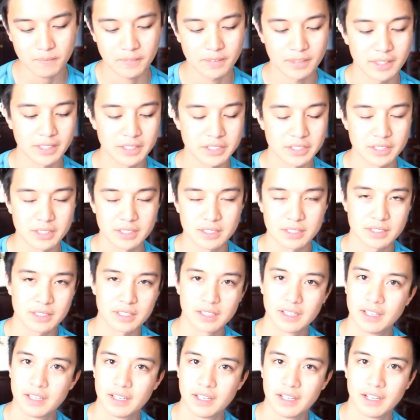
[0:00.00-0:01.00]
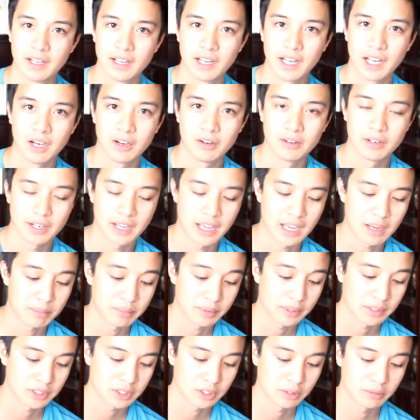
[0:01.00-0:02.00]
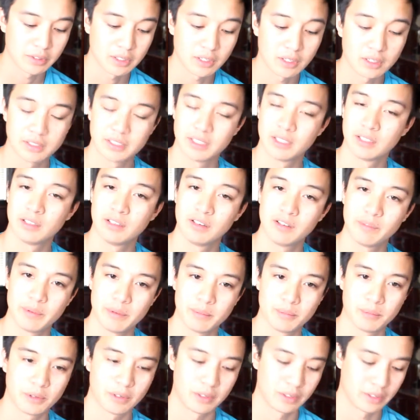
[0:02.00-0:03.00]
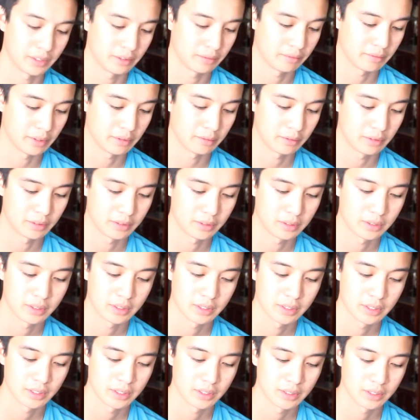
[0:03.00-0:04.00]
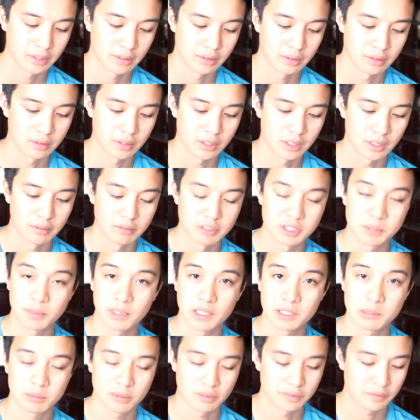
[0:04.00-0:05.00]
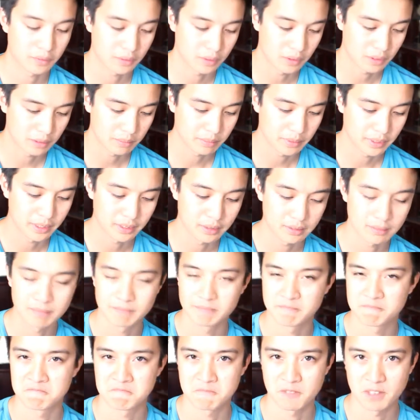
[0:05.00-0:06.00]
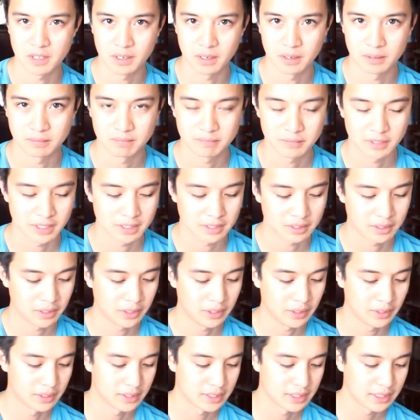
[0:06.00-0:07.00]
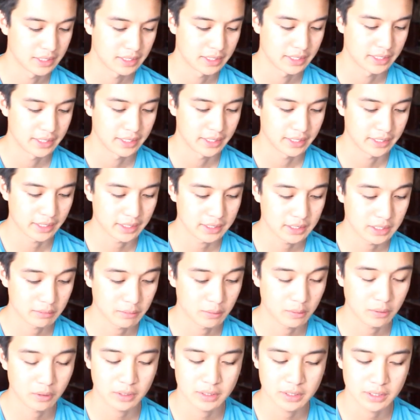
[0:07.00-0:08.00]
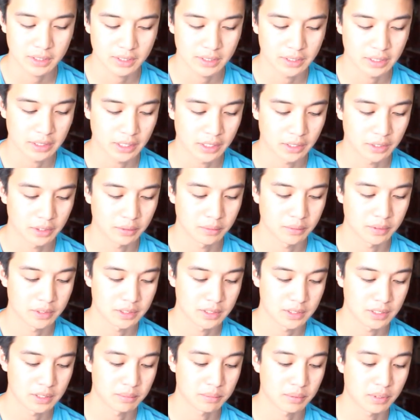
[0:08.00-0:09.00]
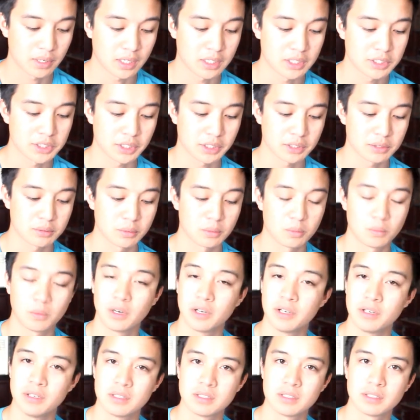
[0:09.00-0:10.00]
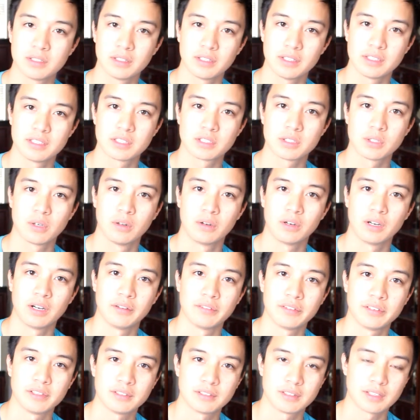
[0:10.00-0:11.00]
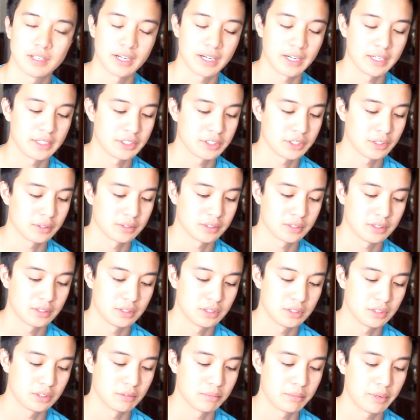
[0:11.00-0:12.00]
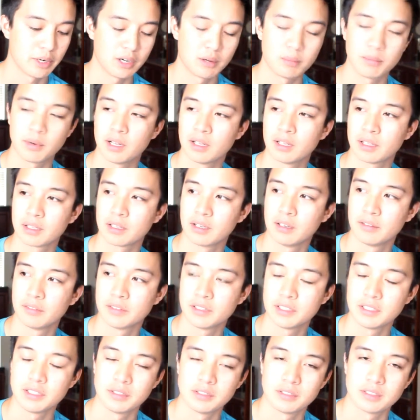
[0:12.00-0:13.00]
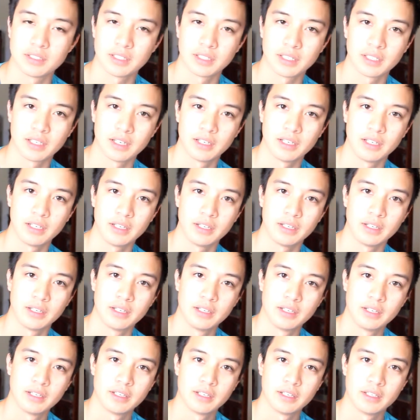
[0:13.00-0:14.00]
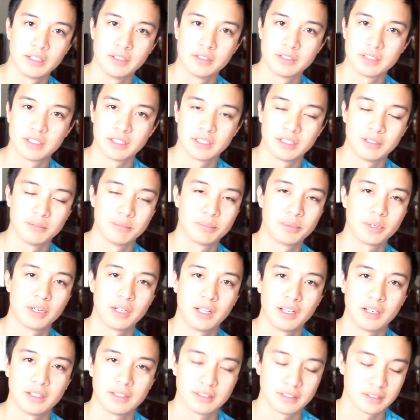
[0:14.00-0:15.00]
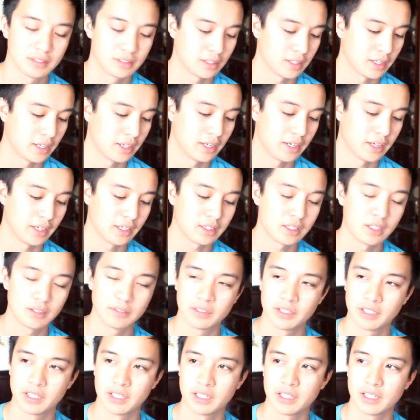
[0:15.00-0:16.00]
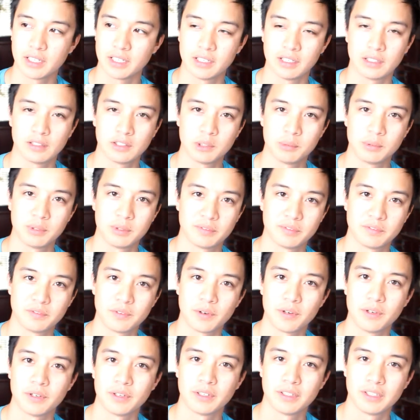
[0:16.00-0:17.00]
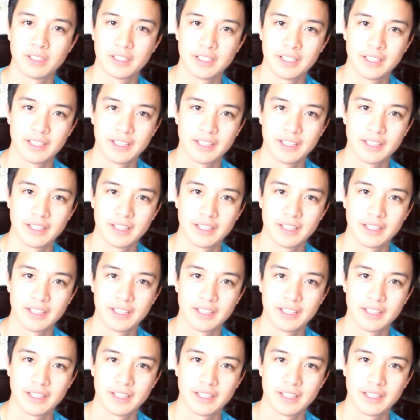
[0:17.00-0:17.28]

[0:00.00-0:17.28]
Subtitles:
That's just how it happened. So we all did a little bit more than we were responsible for, but you know, doesn't hurt. Next thing we worked on together was the project 1, the solar oven. I chose to do a parabolic oven using an umbrella, and I covered it in aluminum foil